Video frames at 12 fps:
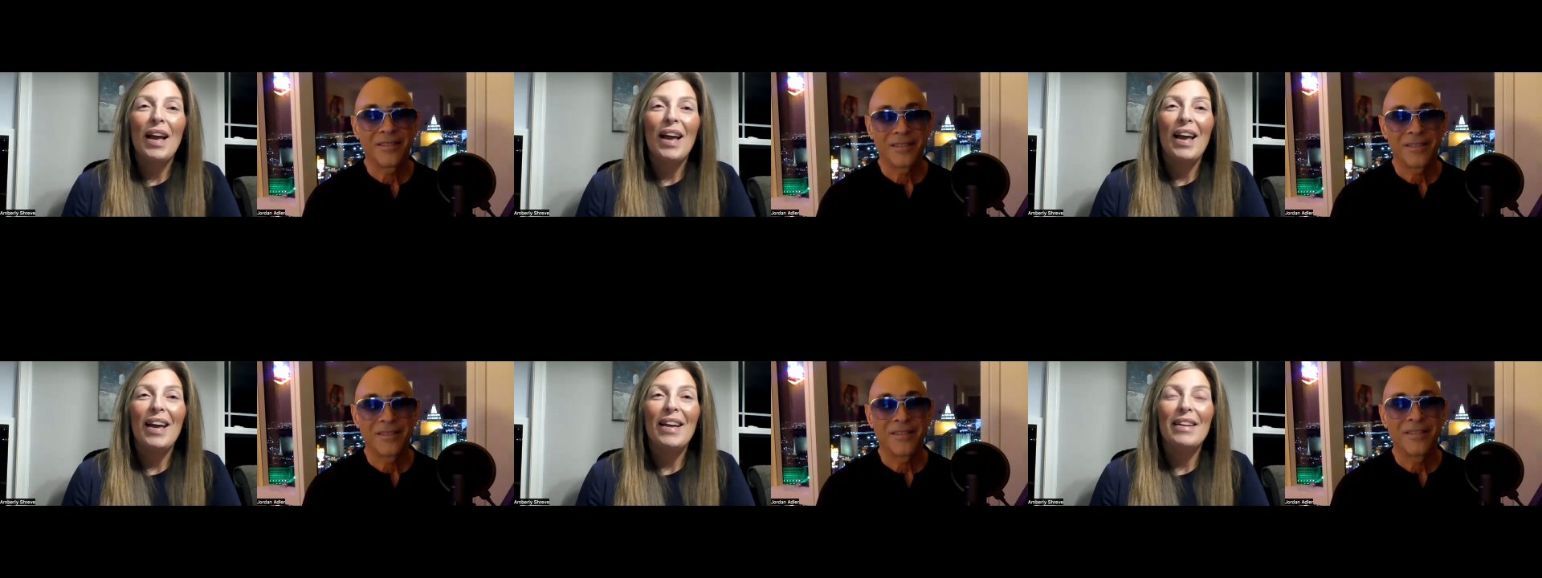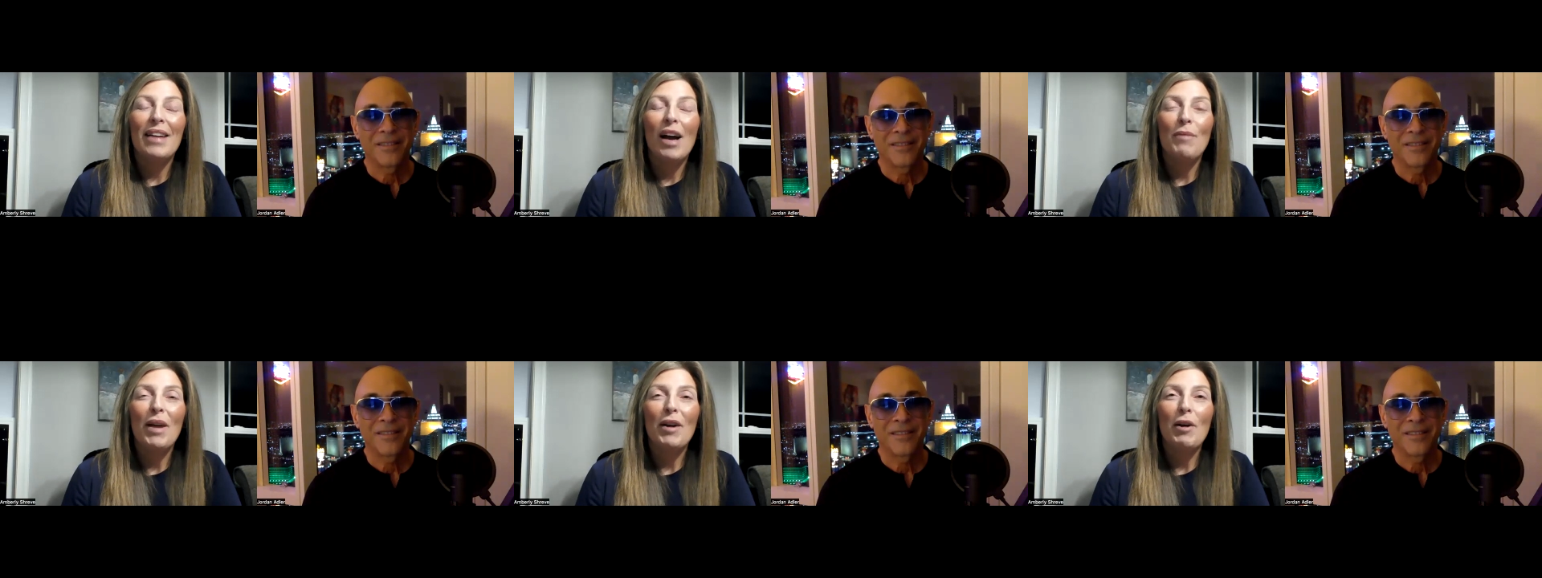Speaker 1: and I
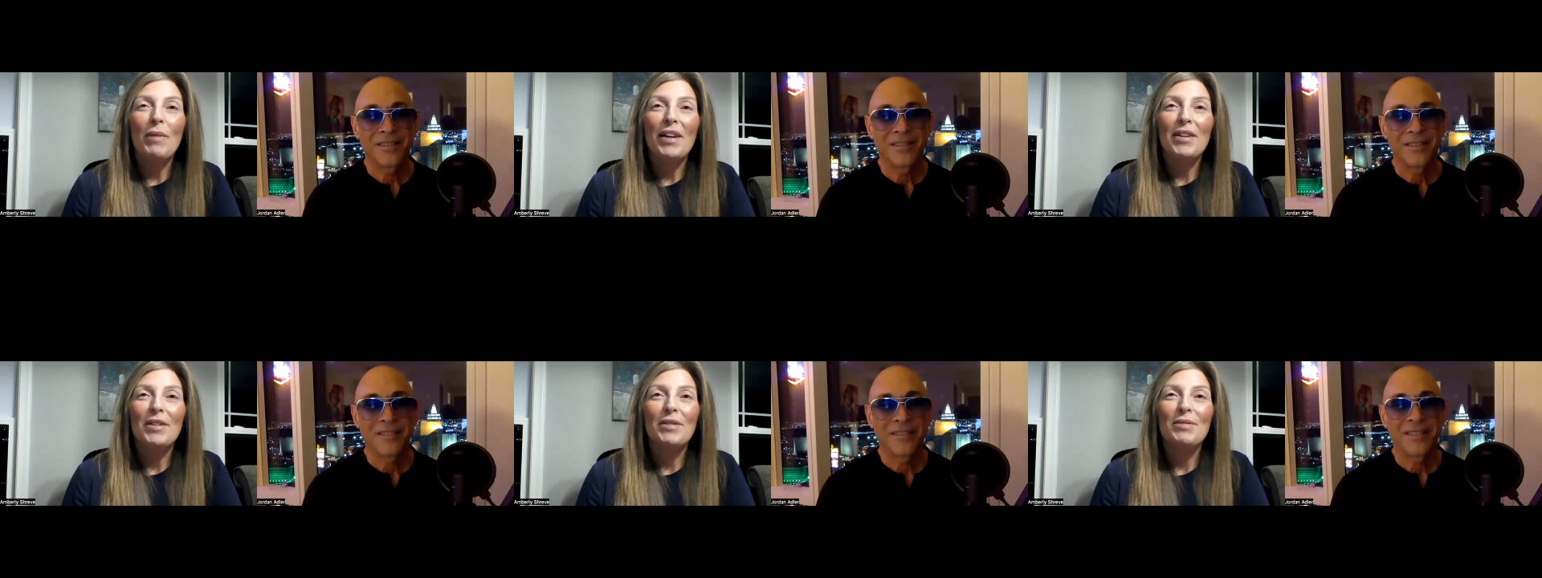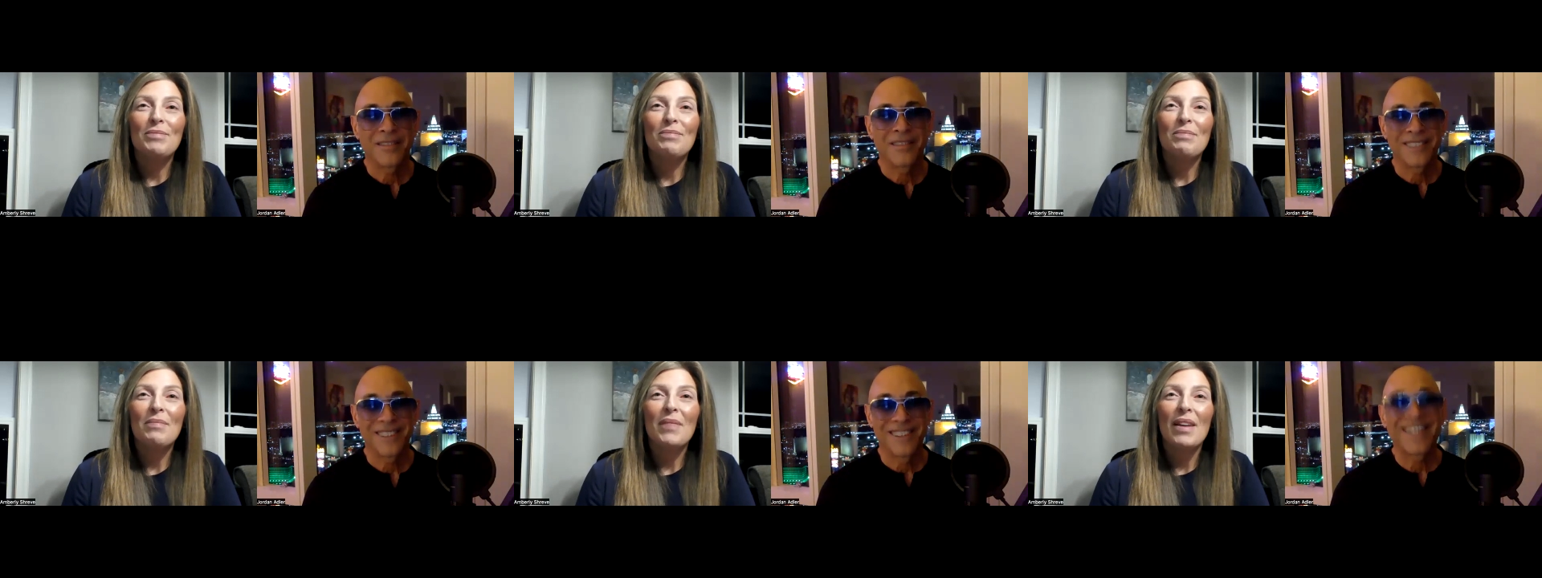make our bed.
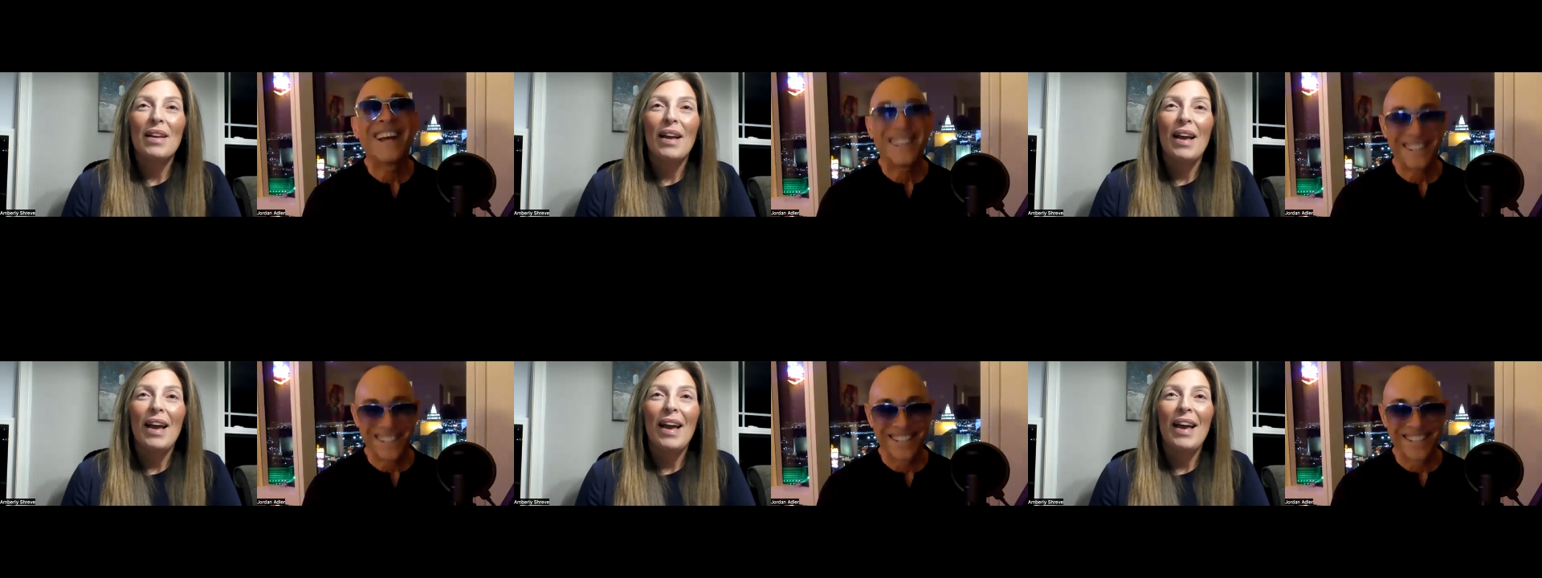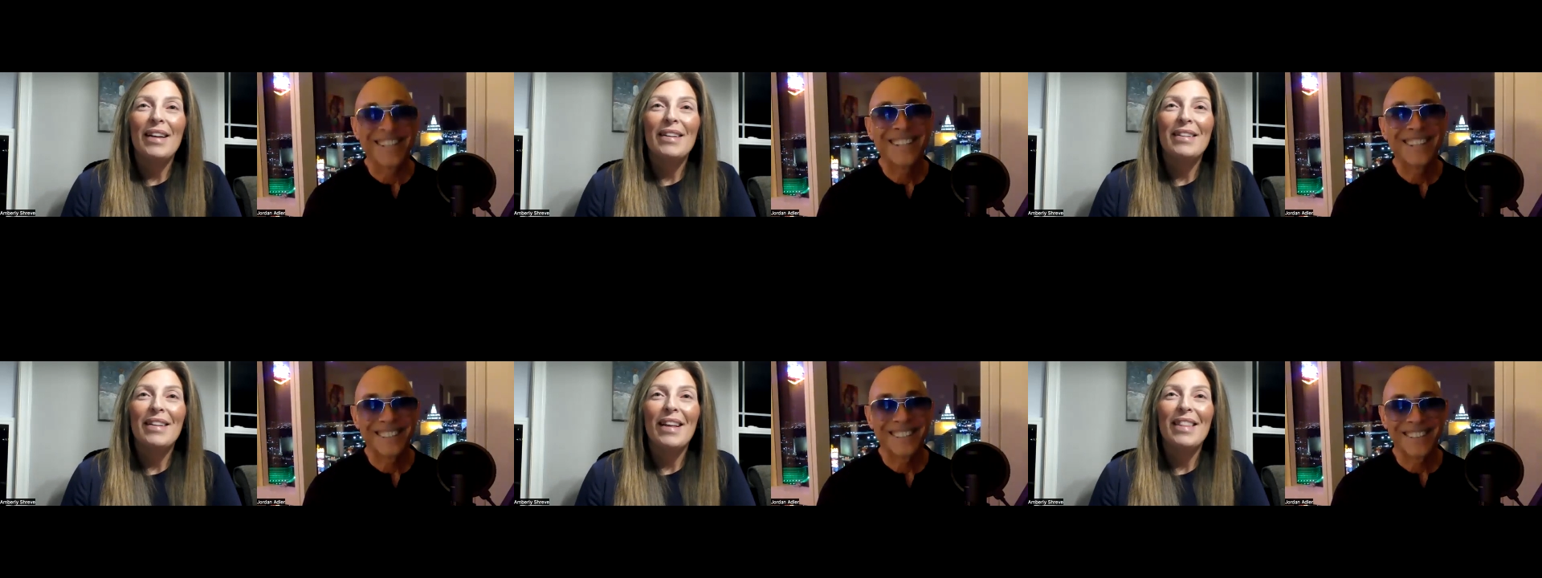Okay.
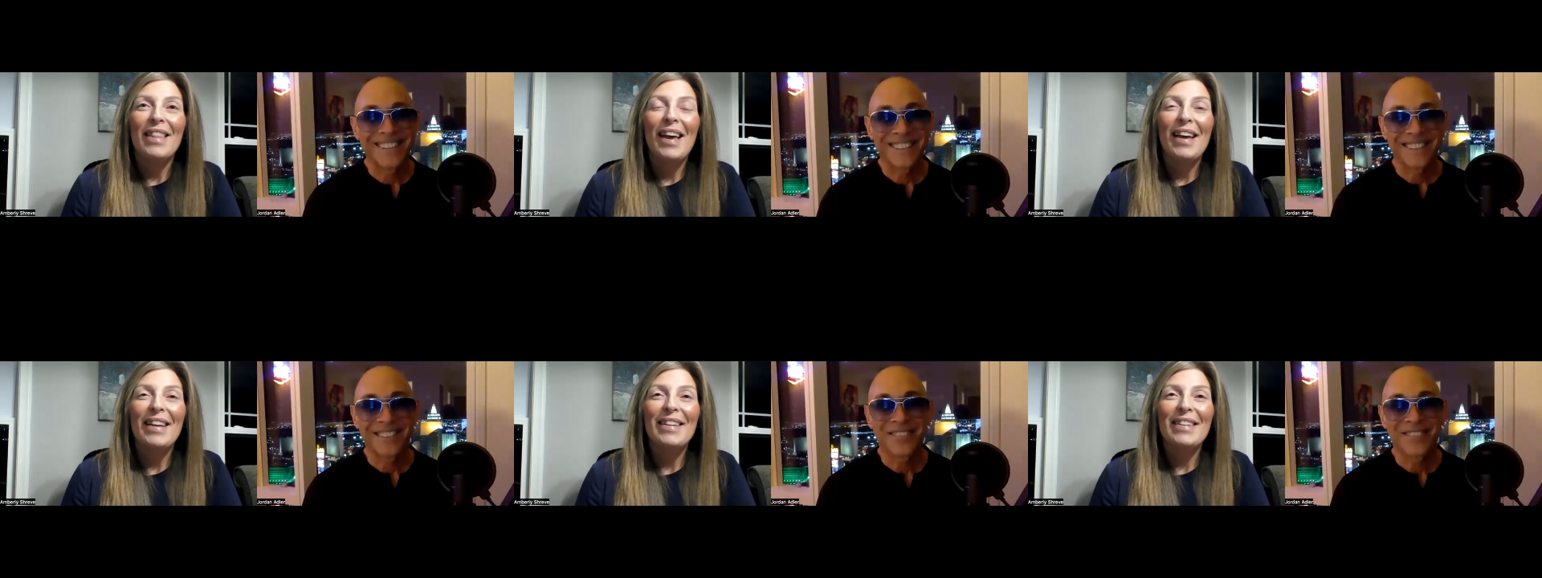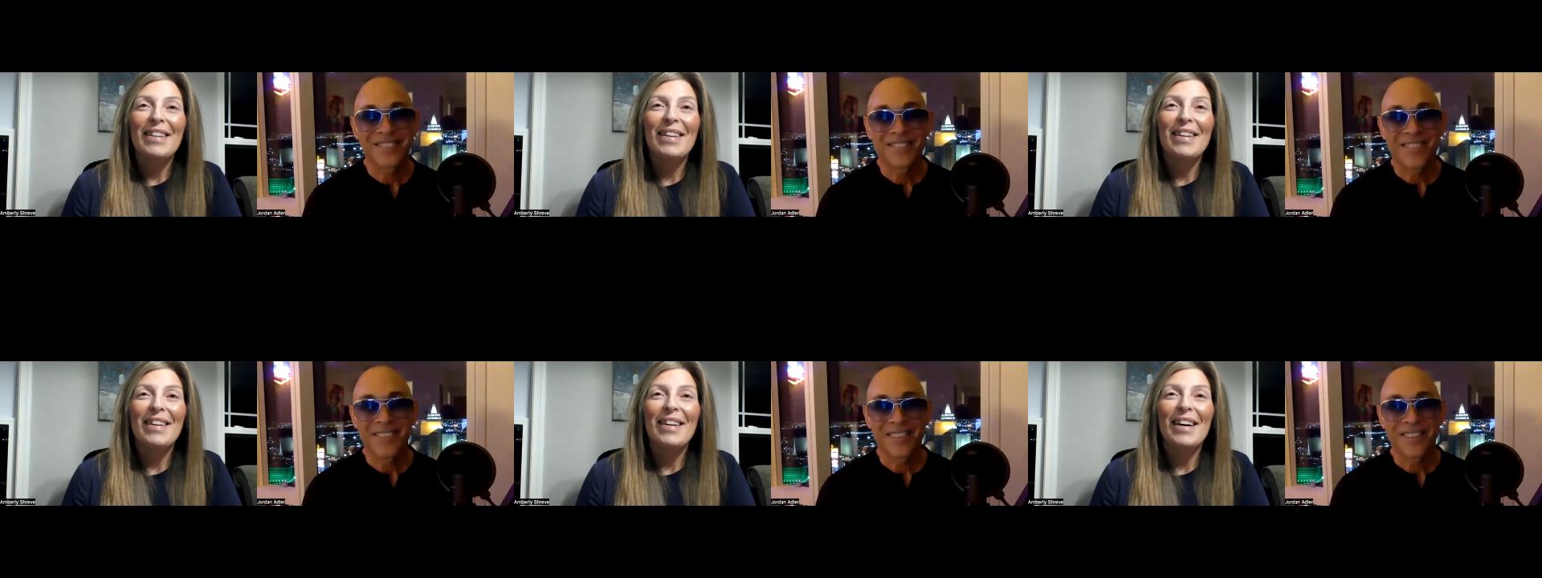And then
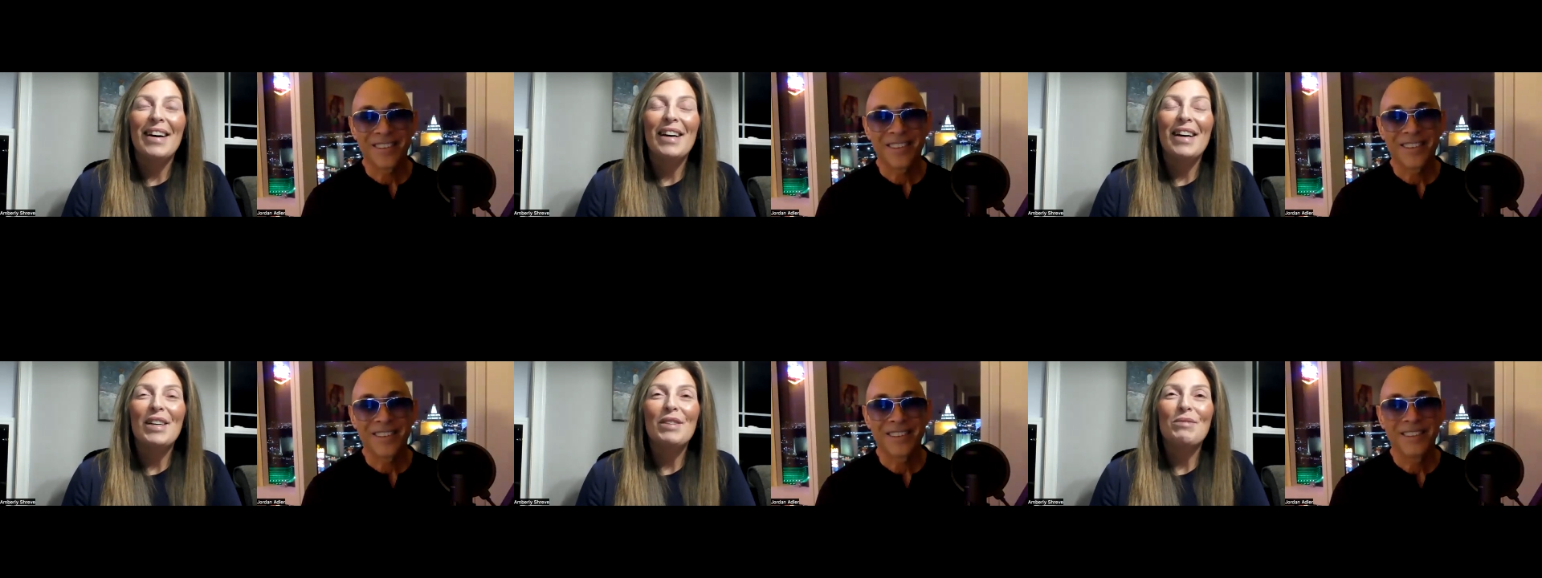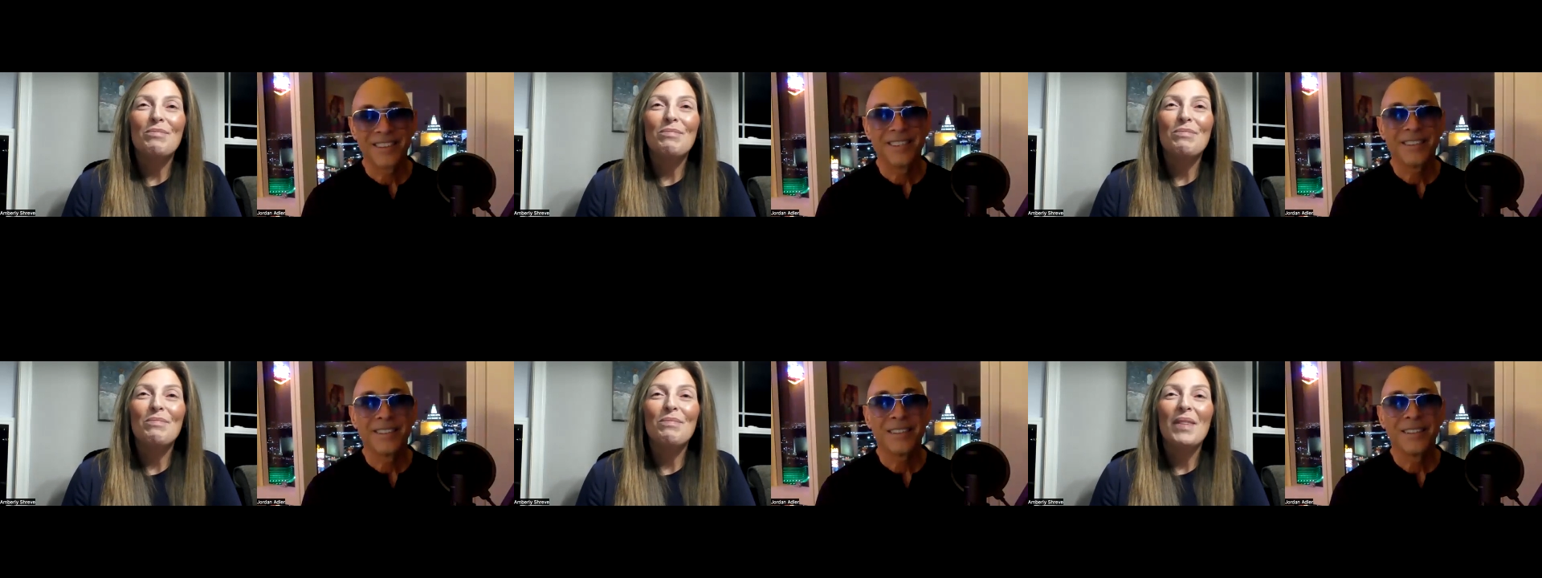um,